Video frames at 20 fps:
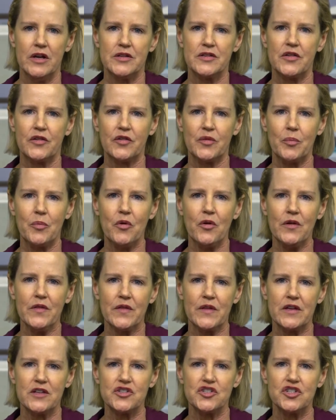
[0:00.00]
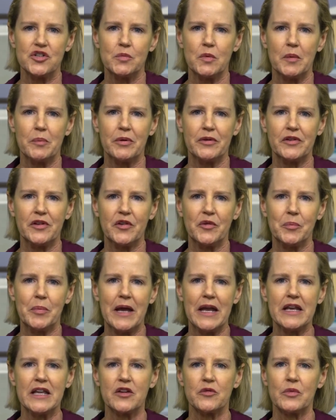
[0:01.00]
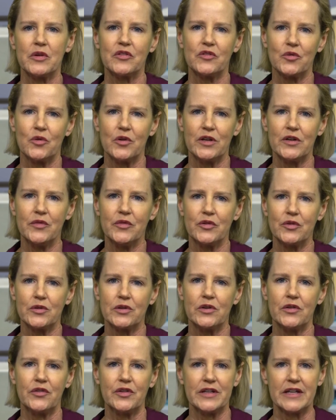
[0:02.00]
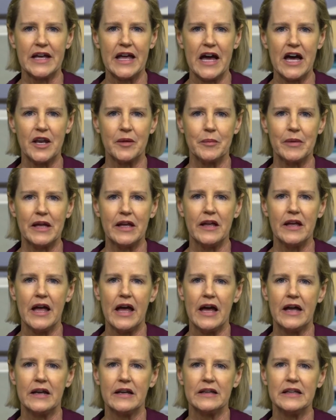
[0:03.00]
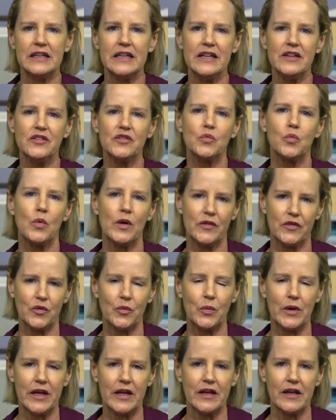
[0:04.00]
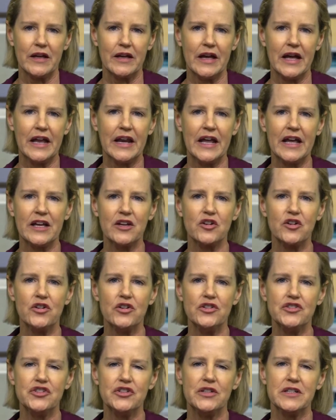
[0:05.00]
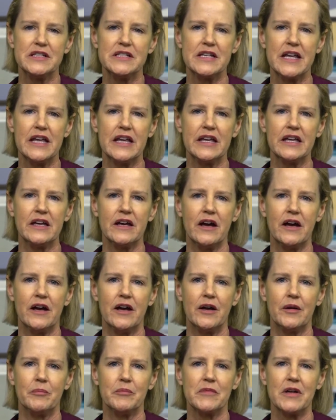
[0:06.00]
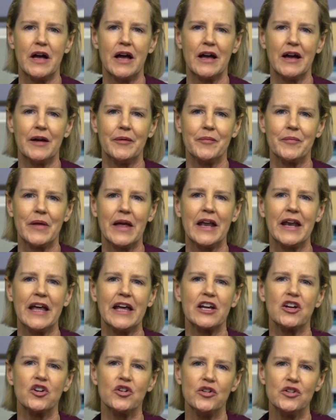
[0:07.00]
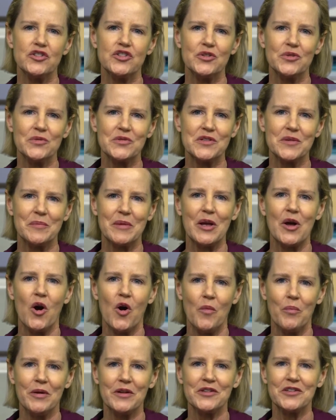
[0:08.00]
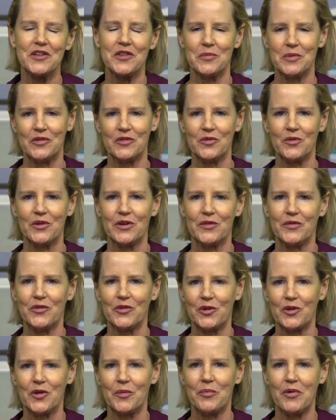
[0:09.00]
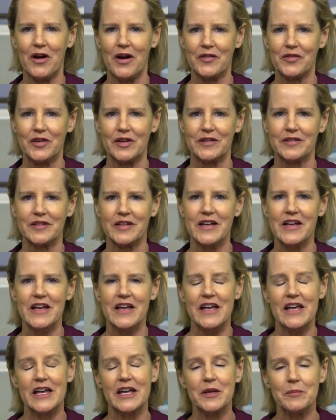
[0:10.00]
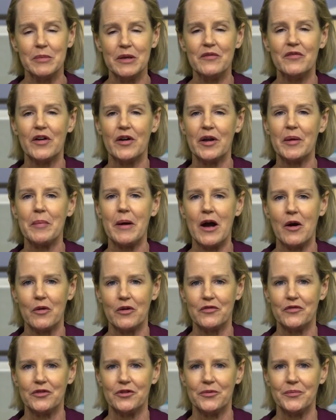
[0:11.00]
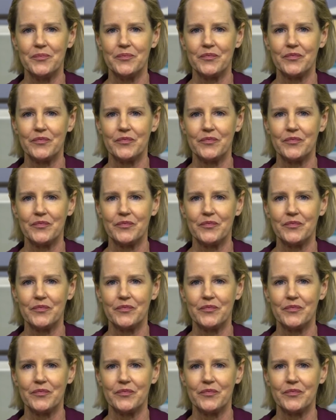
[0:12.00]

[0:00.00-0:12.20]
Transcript: To support this, you will participate in restorative circles in Academy at least once a week, and I encourage you to take, um, and I encourage you to be open to the restorative circle process. It can be very powerful.